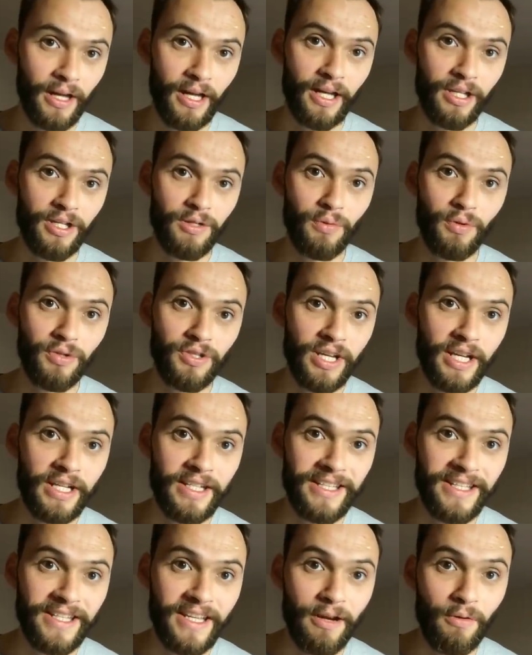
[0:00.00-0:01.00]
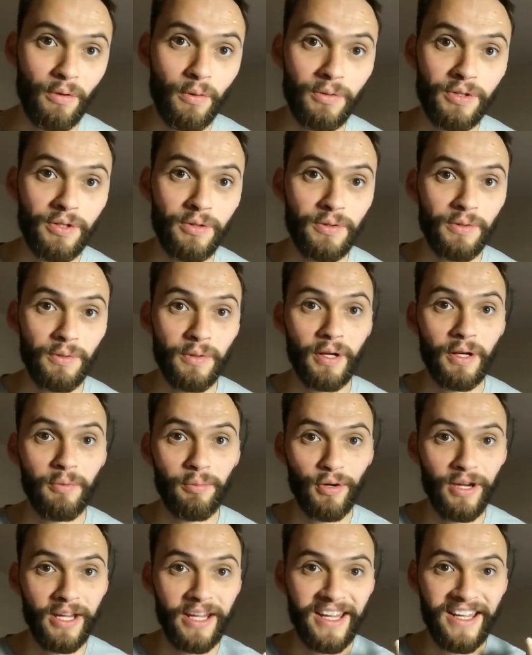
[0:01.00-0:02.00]
uh, towards the end of the day, what we'll do is we're gonna
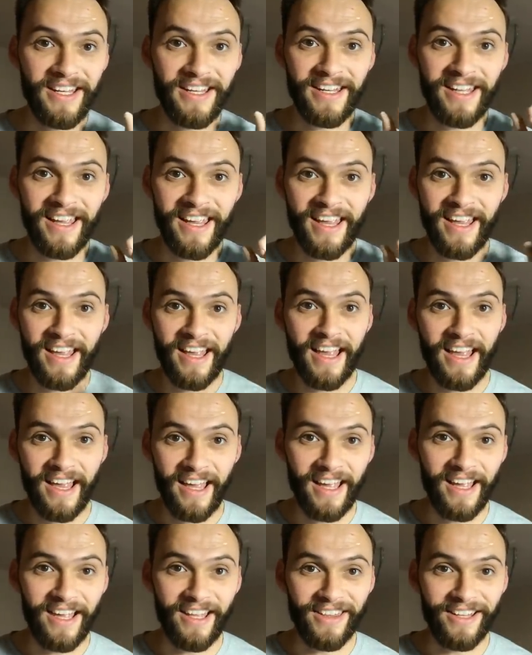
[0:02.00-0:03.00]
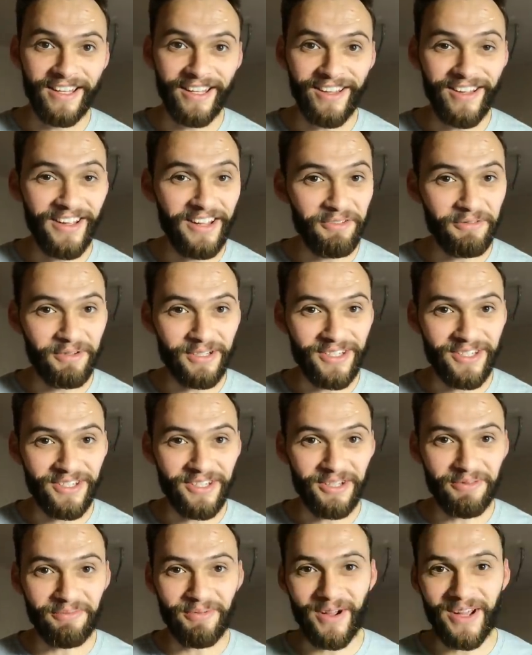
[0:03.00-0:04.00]
bring in uh, the light, which is
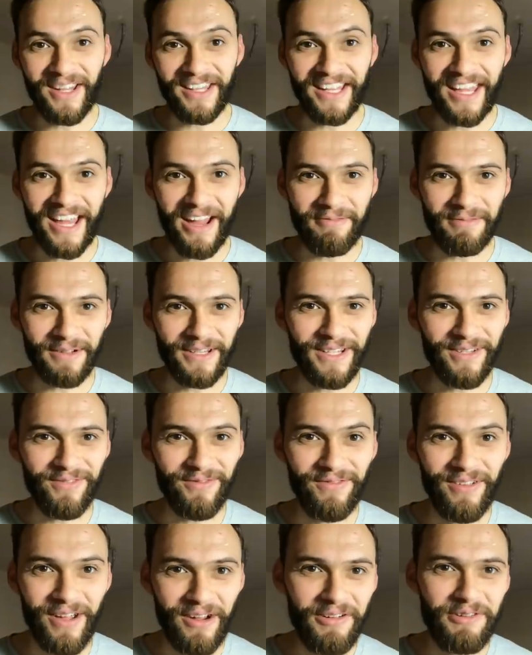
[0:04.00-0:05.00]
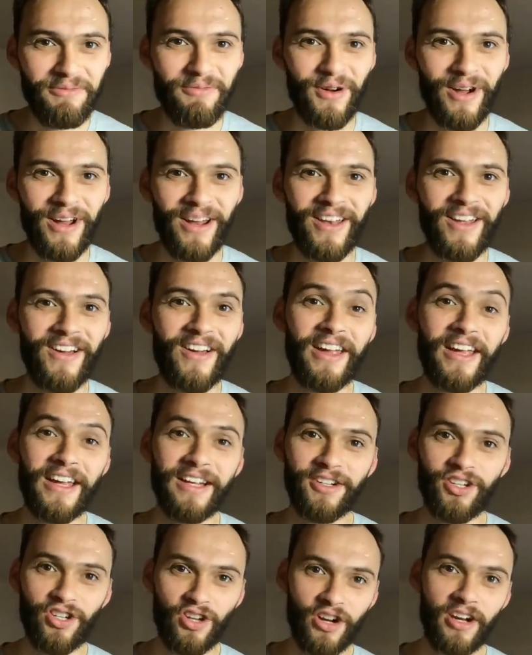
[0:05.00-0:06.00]
just behind the camera, this very bright light
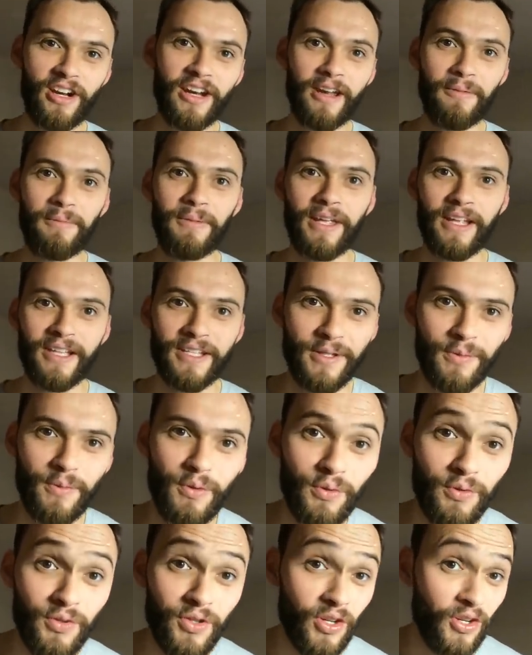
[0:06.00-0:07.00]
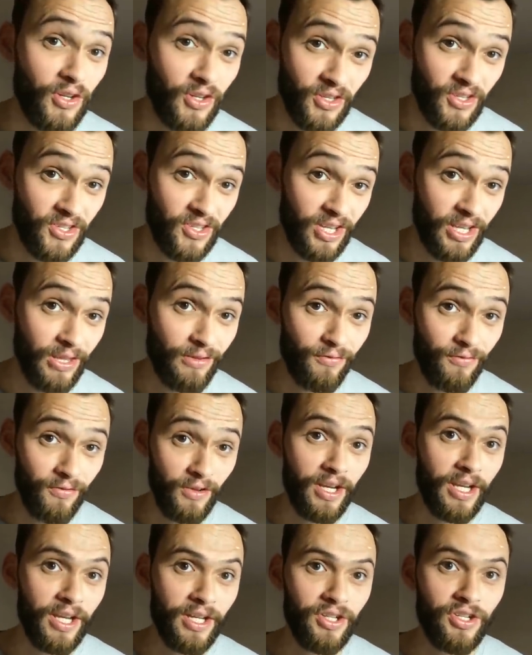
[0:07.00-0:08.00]
and shining up against the wall so you can see the
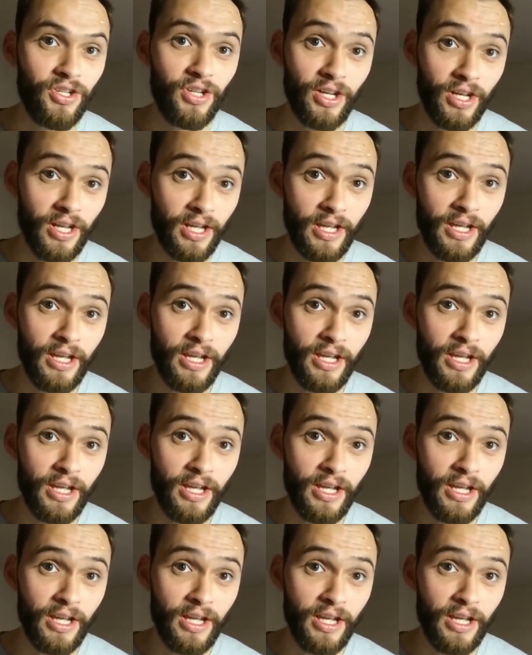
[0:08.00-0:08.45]
finish